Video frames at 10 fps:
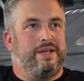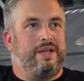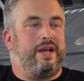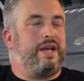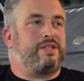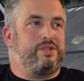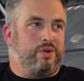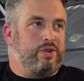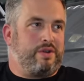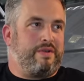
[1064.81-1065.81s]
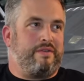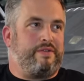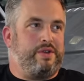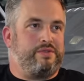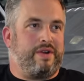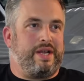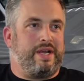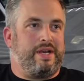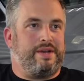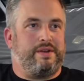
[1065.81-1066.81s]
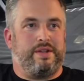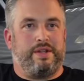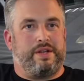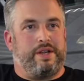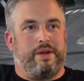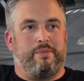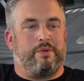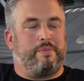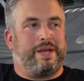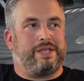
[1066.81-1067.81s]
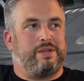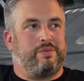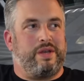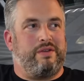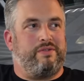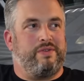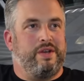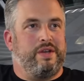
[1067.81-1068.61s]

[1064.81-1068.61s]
it's not the correct fuse rating. The number of bits that we've